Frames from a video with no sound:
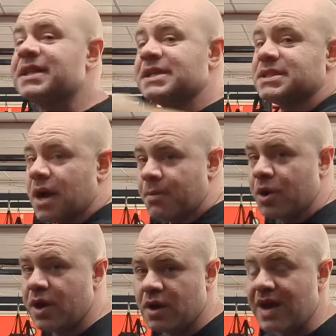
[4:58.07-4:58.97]
to this
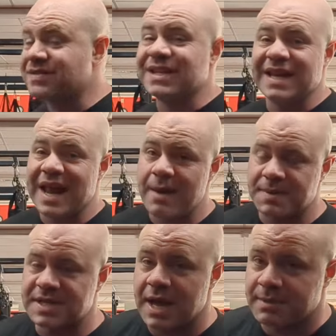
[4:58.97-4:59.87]
number here. I've seen it
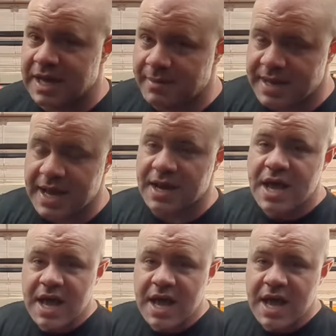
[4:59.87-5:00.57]
happen time and time again.